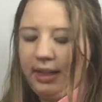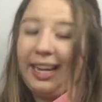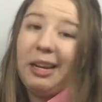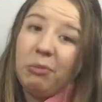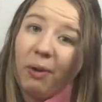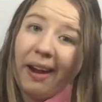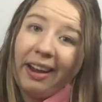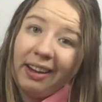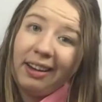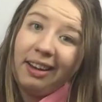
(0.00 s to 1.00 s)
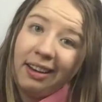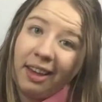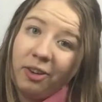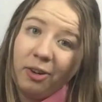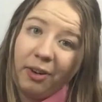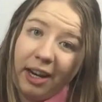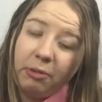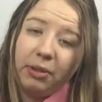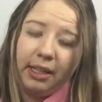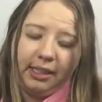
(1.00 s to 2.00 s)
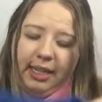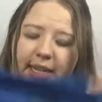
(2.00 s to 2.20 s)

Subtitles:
Lane Bryant, another great plus